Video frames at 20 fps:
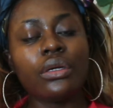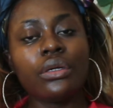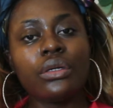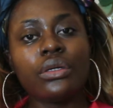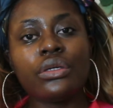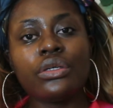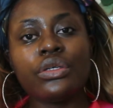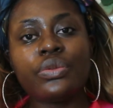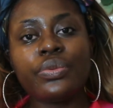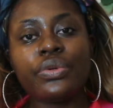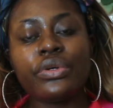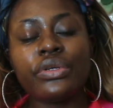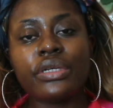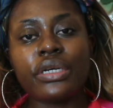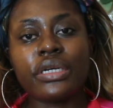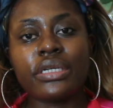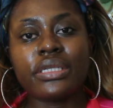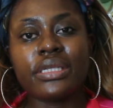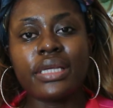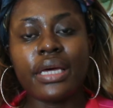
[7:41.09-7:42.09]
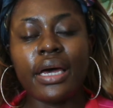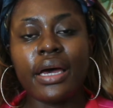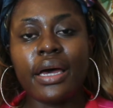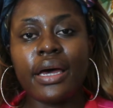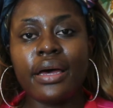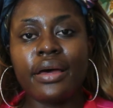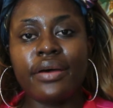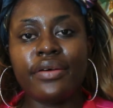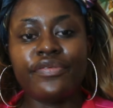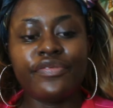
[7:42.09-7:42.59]
good products that
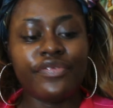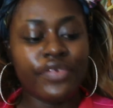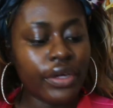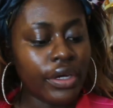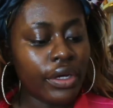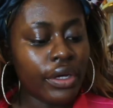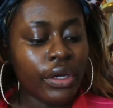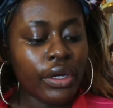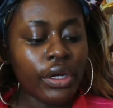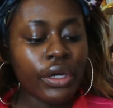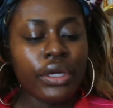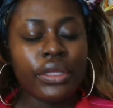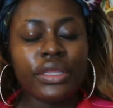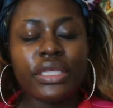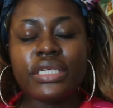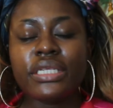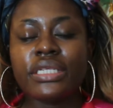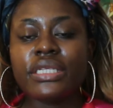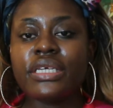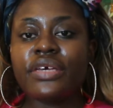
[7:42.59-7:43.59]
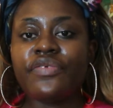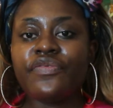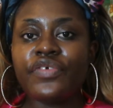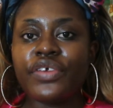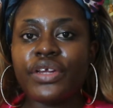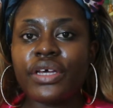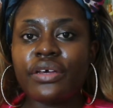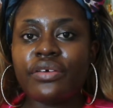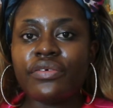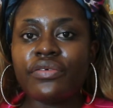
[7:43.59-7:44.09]
have these
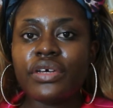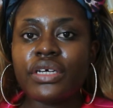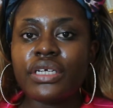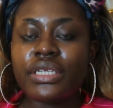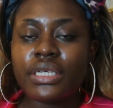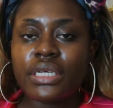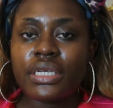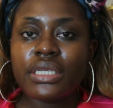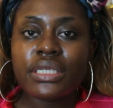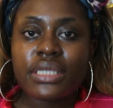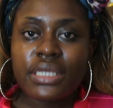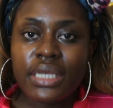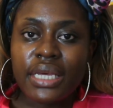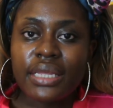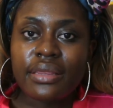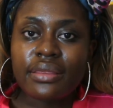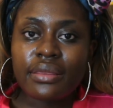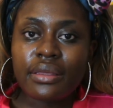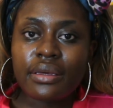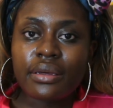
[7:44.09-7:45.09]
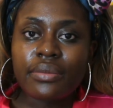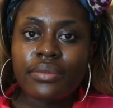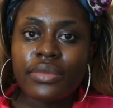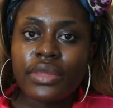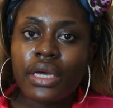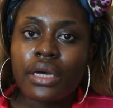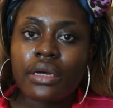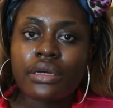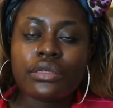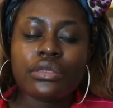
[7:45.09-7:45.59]
different ingredients in them
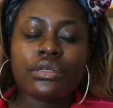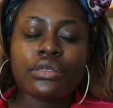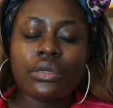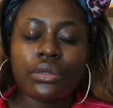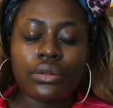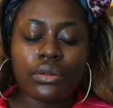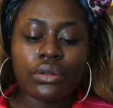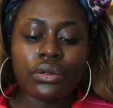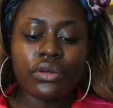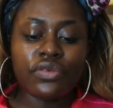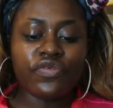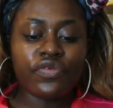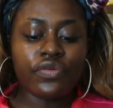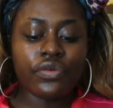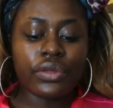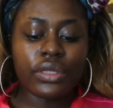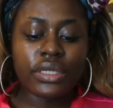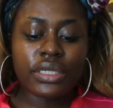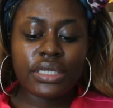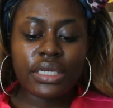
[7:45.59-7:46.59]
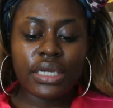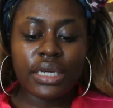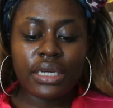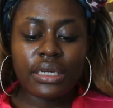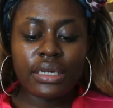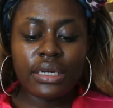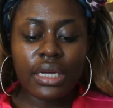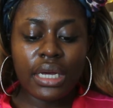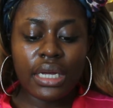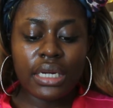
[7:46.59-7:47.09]
that are so good for the
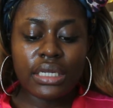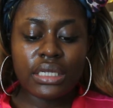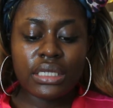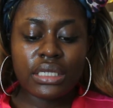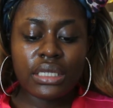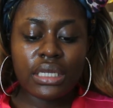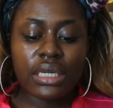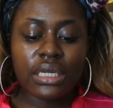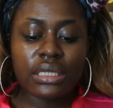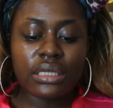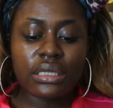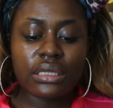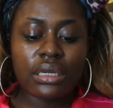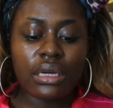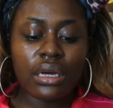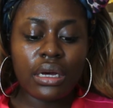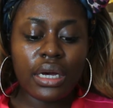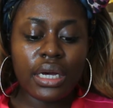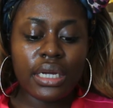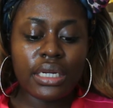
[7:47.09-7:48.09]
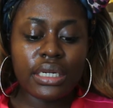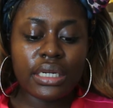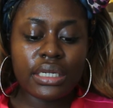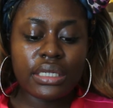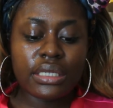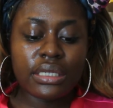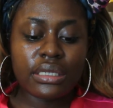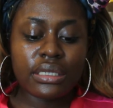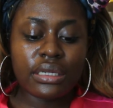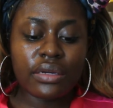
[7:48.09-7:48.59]
skin, and it's things that I
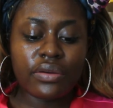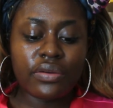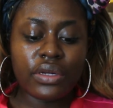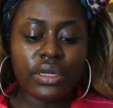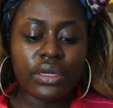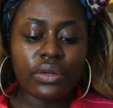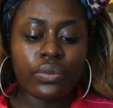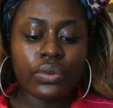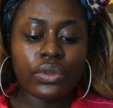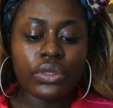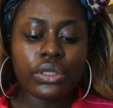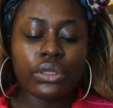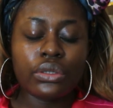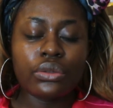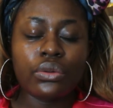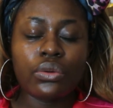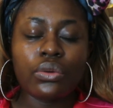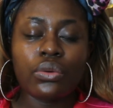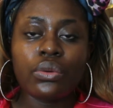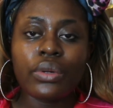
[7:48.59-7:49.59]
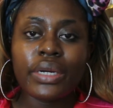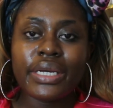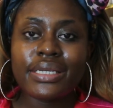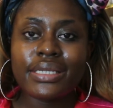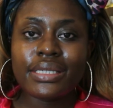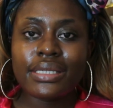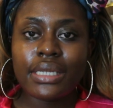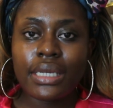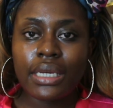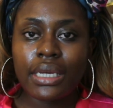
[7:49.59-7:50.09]
necessarily wouldn't always
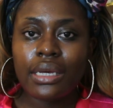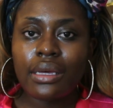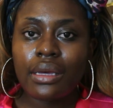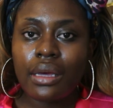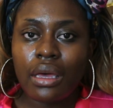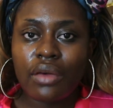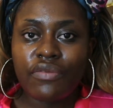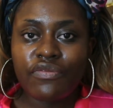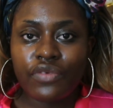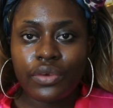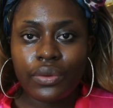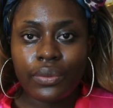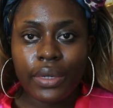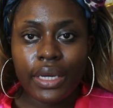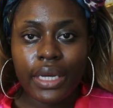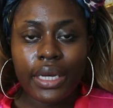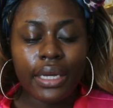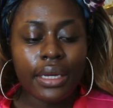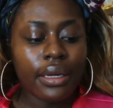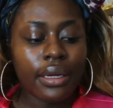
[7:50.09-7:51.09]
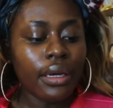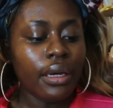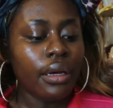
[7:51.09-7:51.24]
see everywhere.